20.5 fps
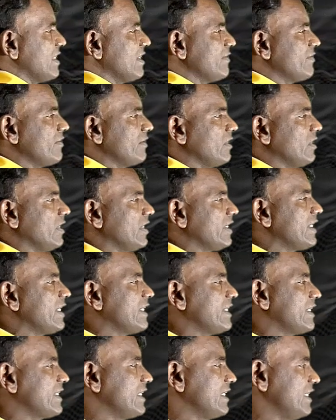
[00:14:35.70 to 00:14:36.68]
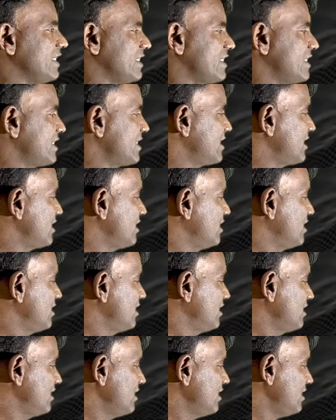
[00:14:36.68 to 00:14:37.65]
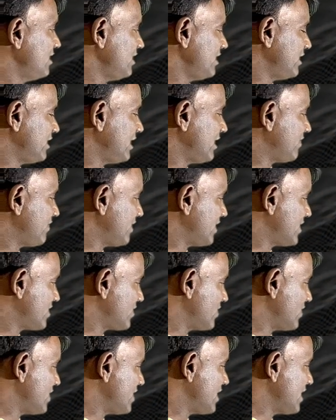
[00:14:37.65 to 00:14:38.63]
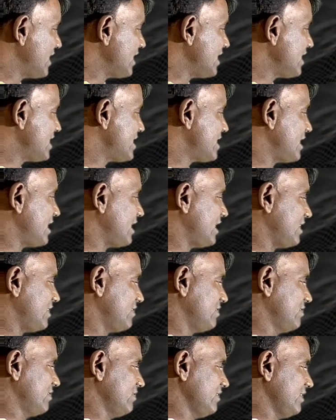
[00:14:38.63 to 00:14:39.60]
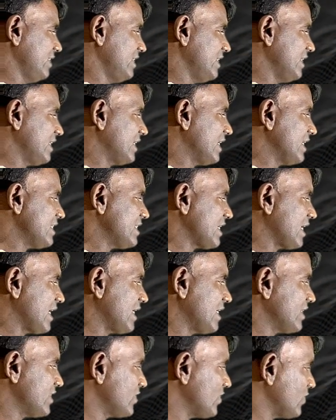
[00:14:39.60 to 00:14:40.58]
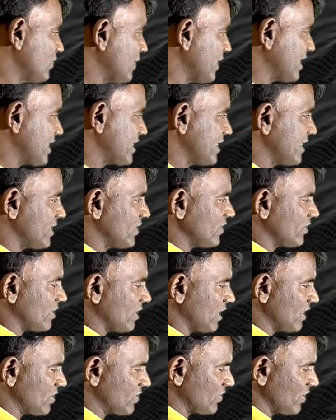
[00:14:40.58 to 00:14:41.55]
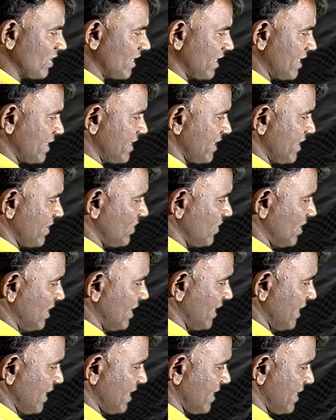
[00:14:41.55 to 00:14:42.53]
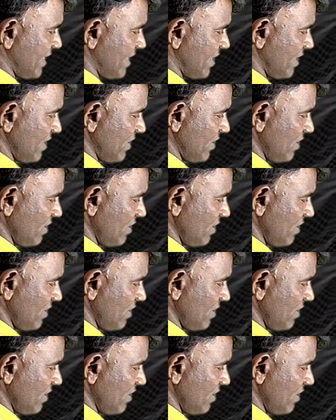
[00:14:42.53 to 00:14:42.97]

the following integrals. In that first question is integral sin cube x into cos square x into dx.